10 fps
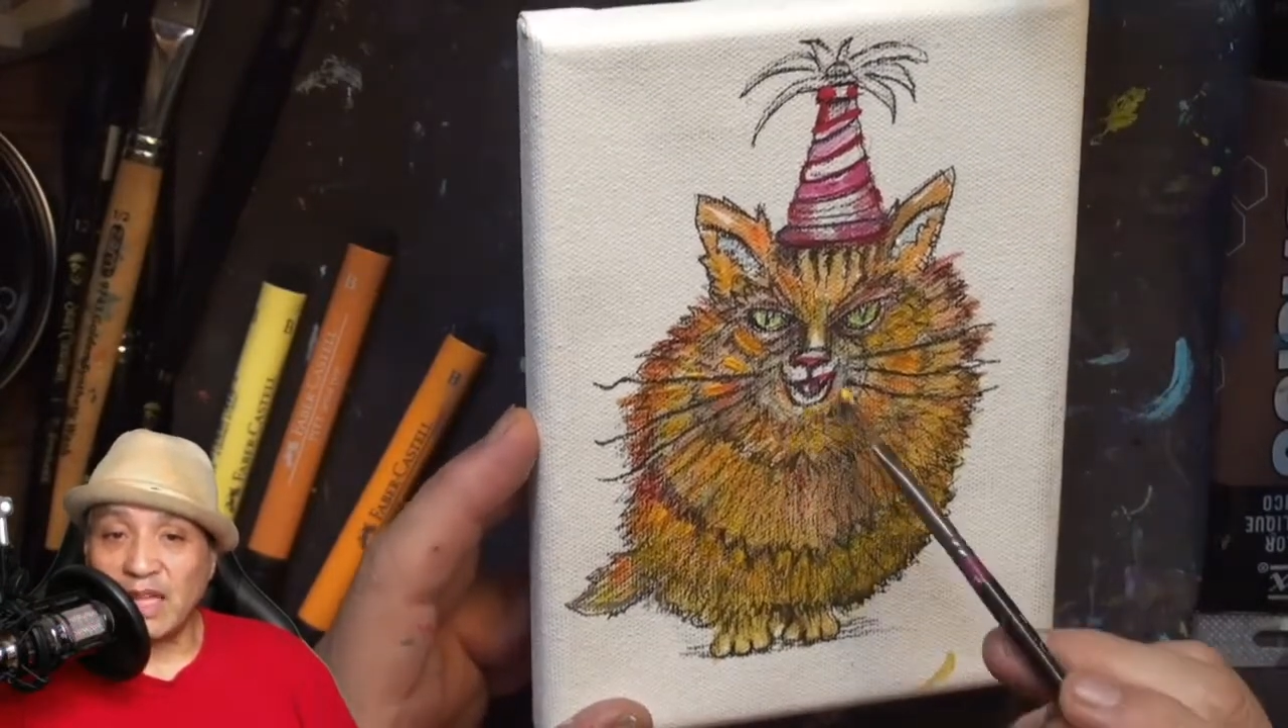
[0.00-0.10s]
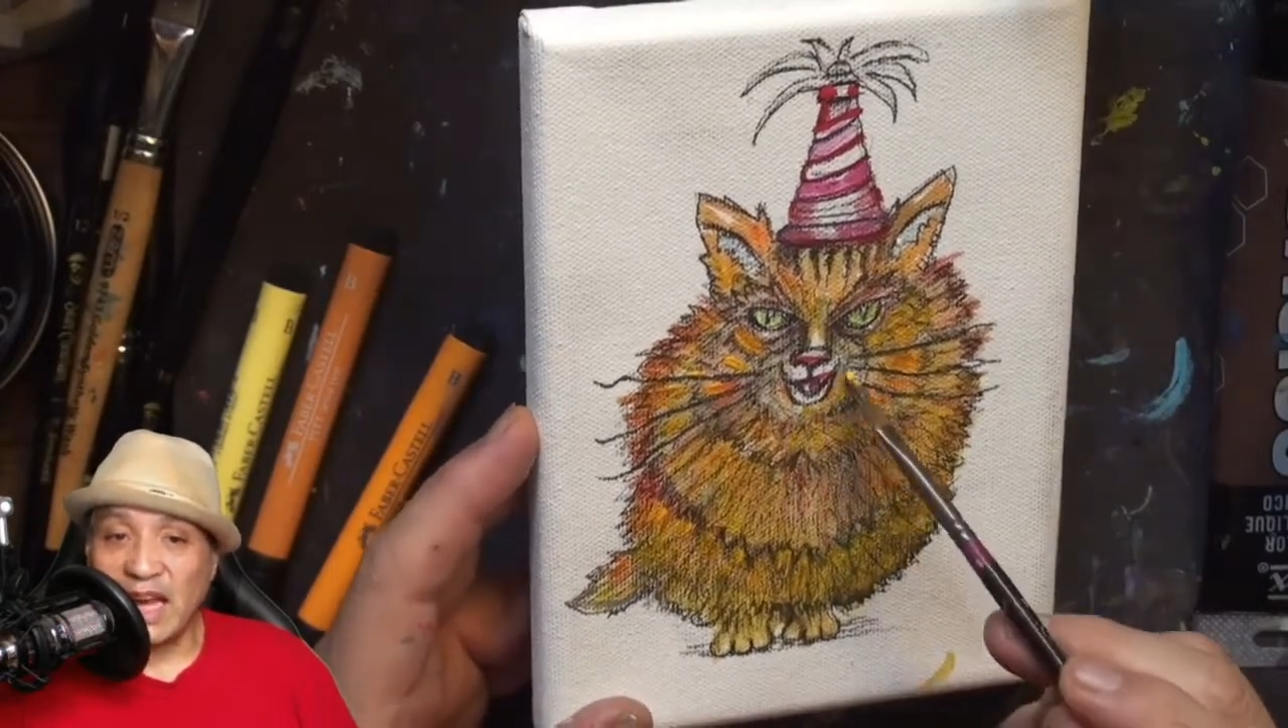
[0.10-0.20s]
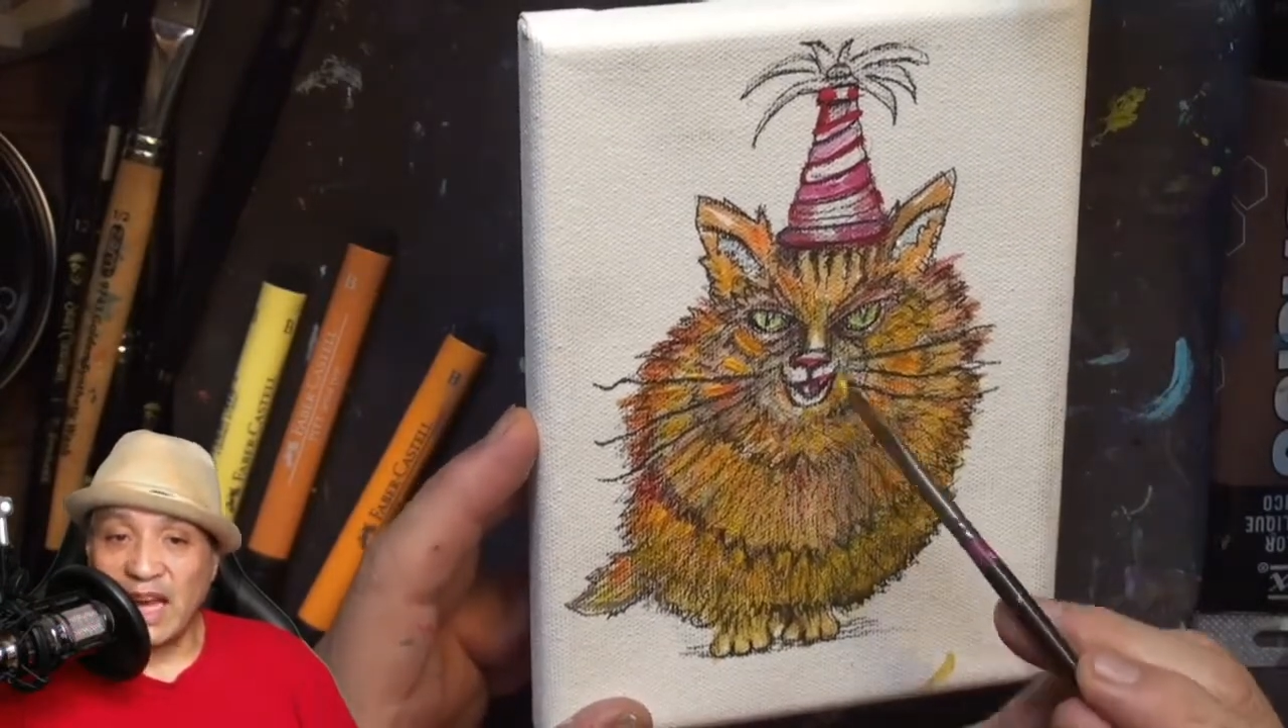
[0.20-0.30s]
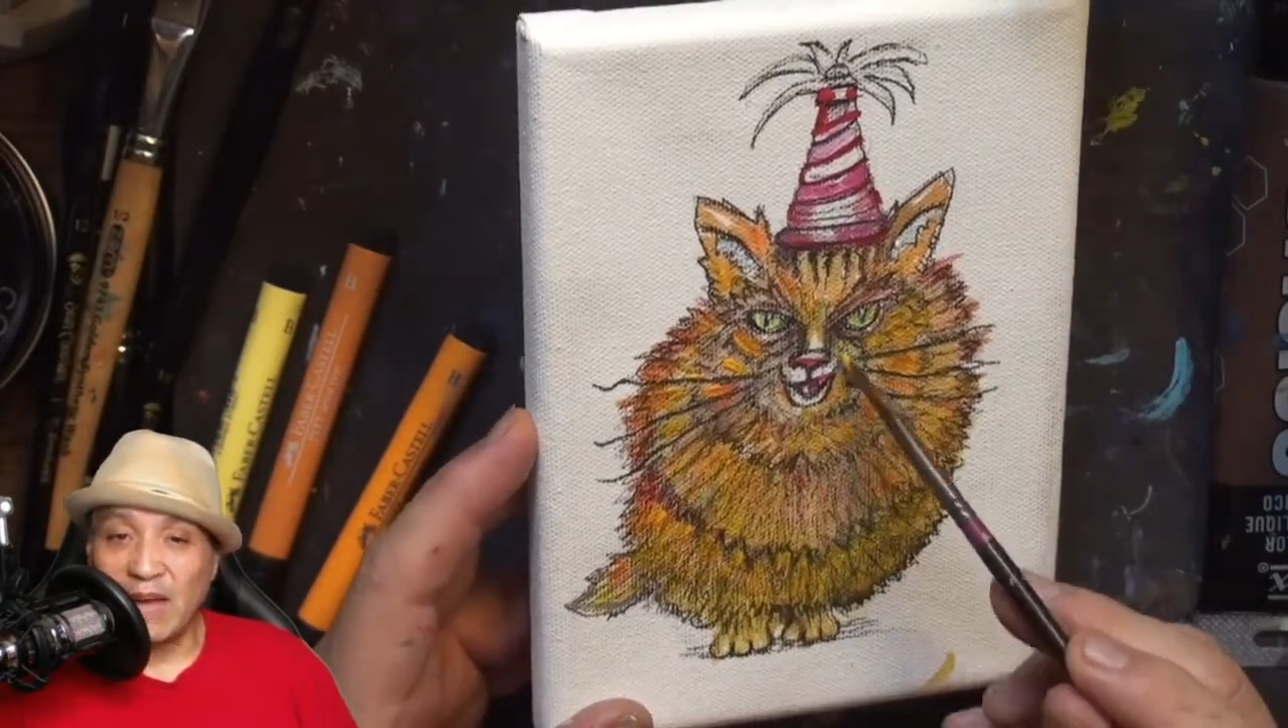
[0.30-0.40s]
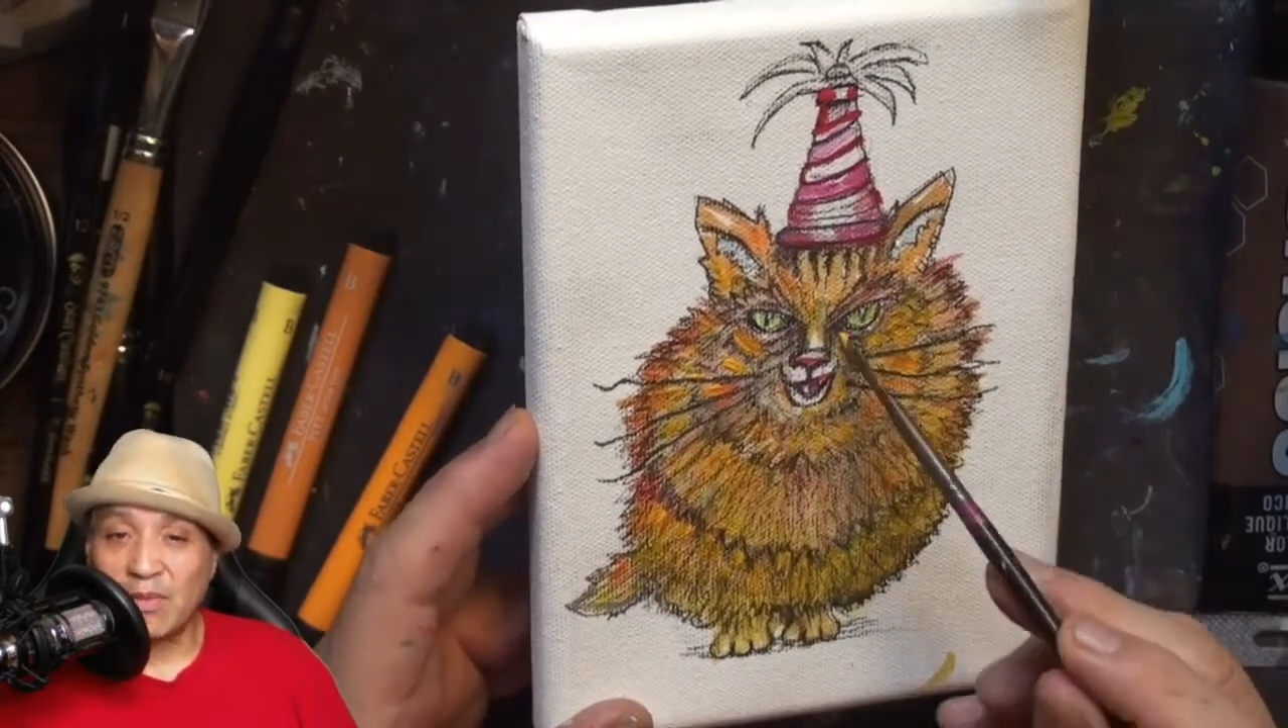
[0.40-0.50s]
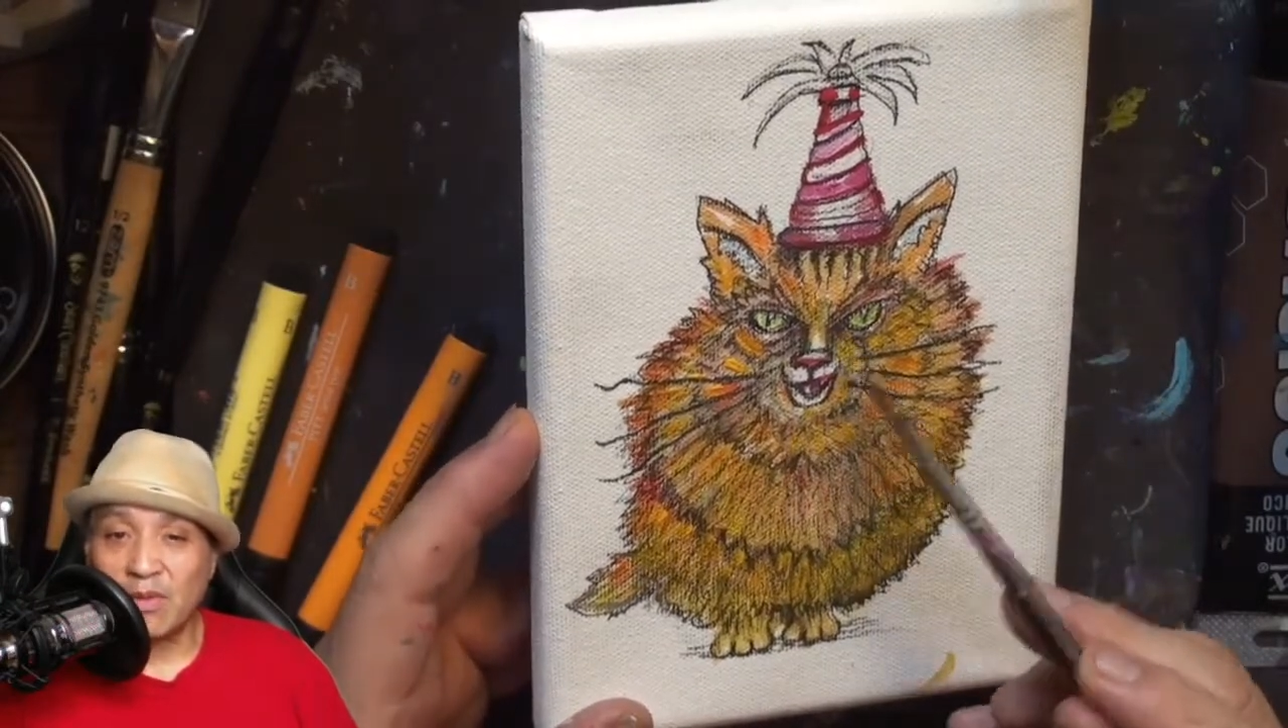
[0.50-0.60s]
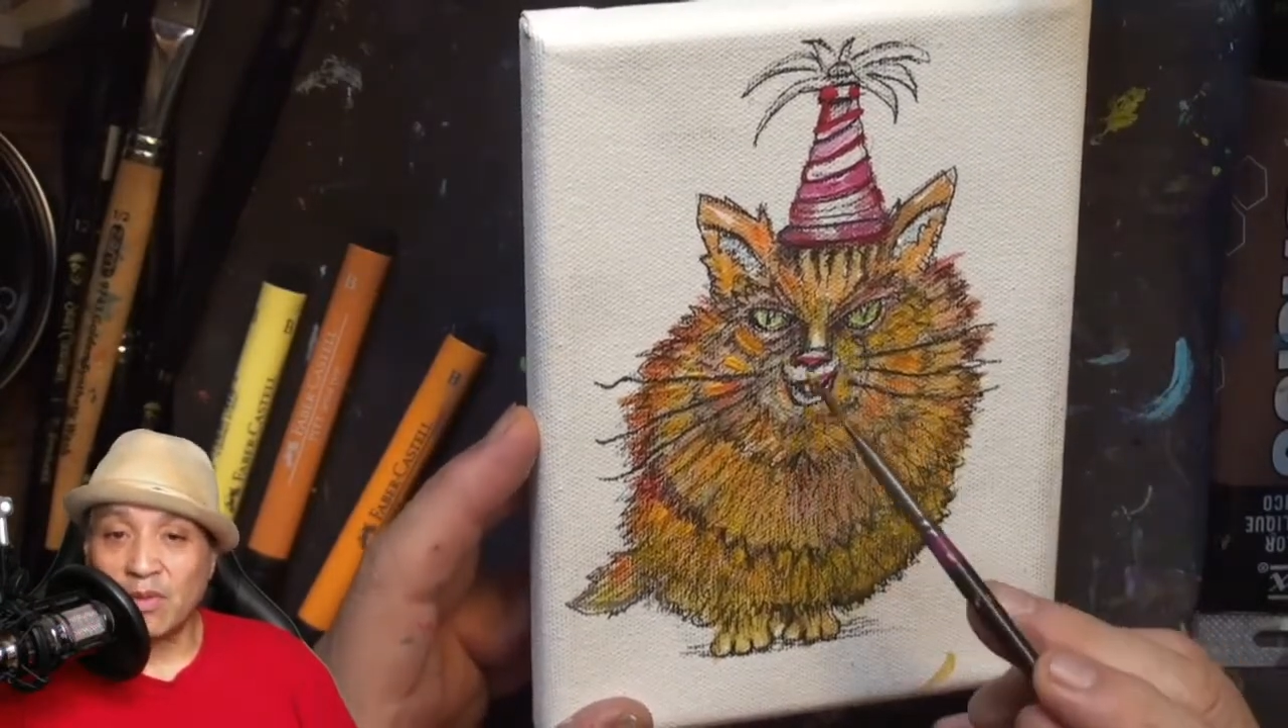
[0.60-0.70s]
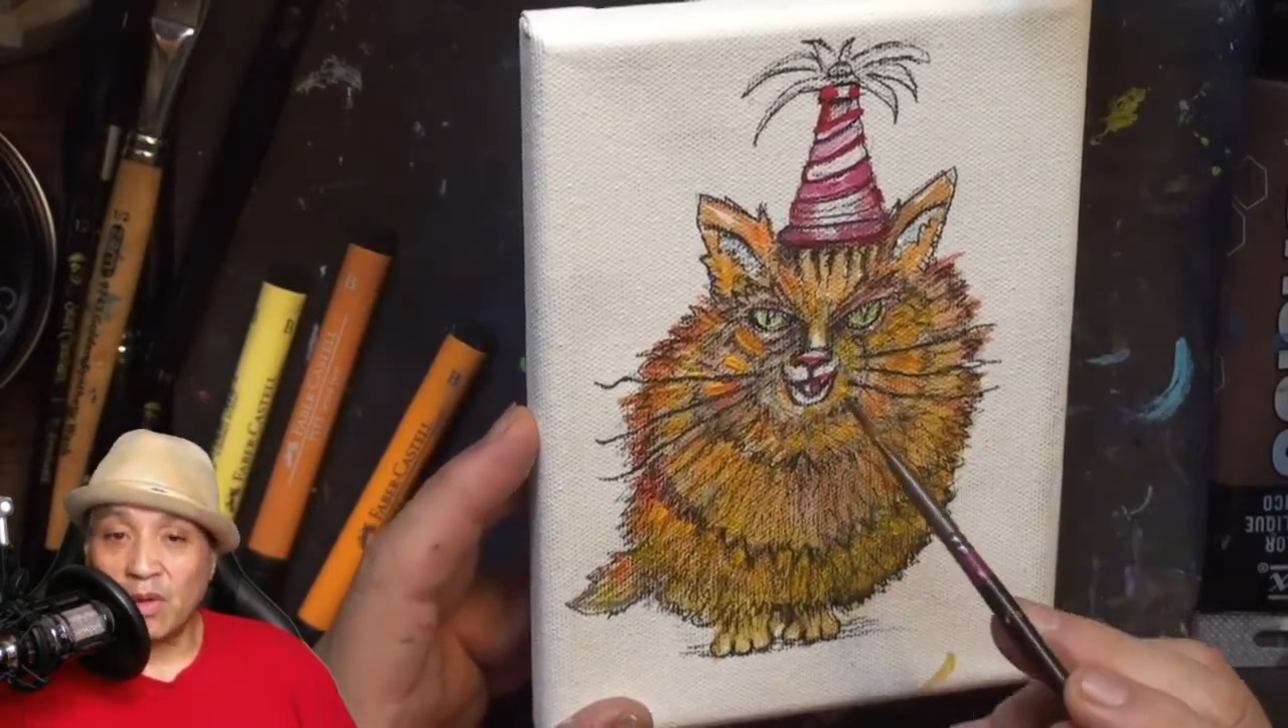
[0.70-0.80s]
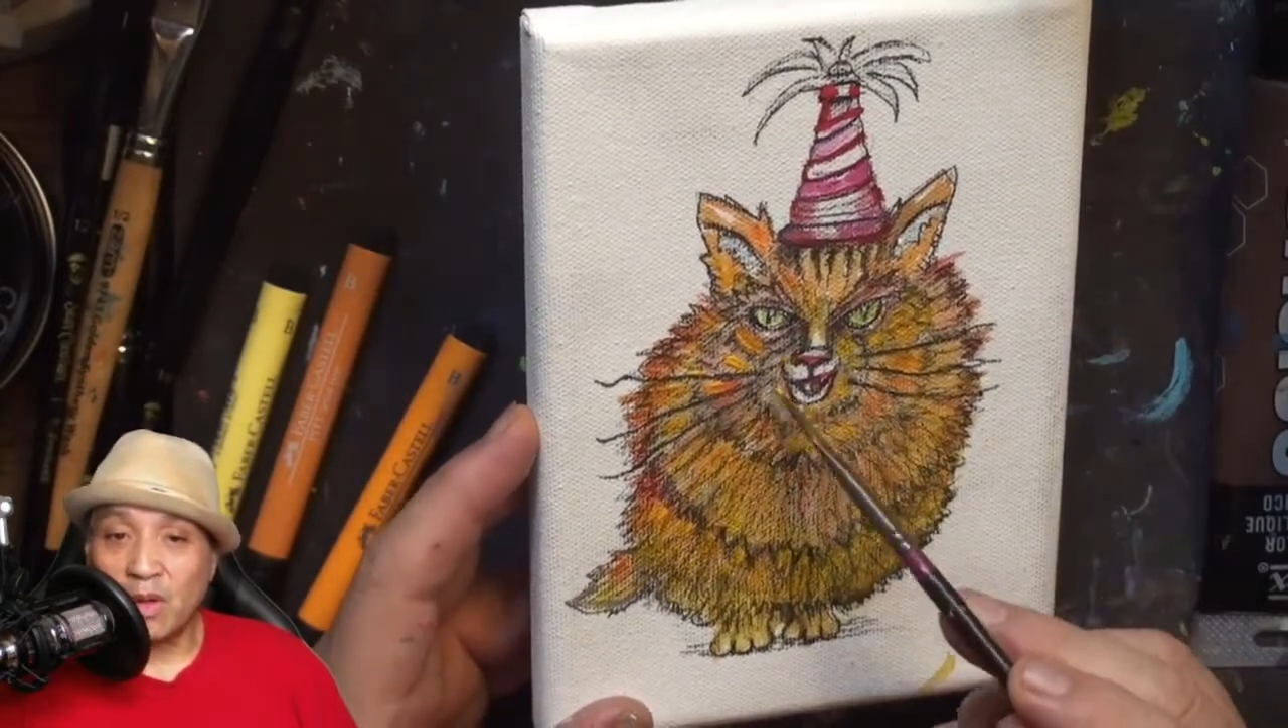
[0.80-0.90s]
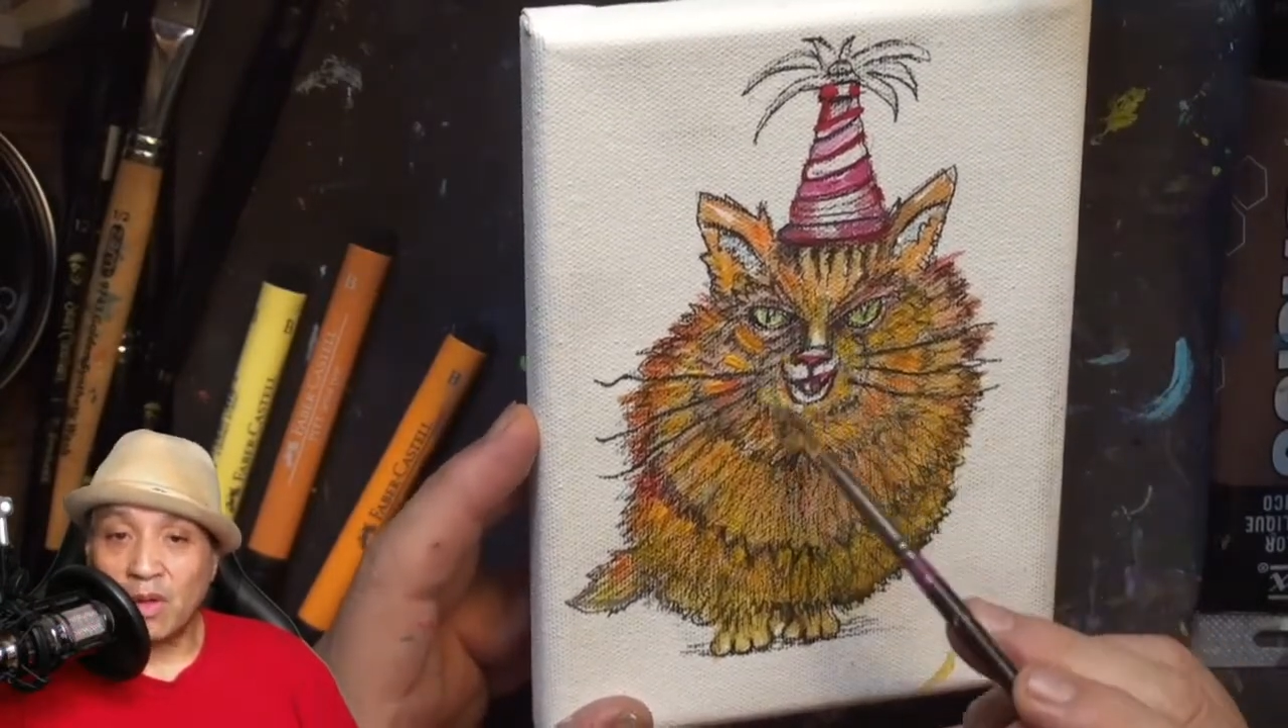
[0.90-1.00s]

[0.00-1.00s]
hammer